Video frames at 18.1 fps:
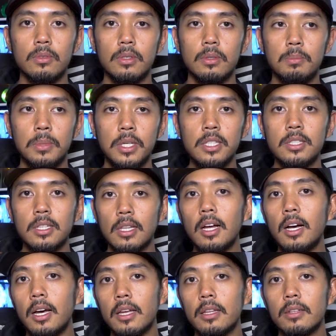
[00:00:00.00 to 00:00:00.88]
means a
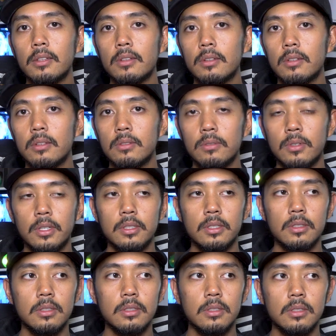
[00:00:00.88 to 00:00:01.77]
lot, right?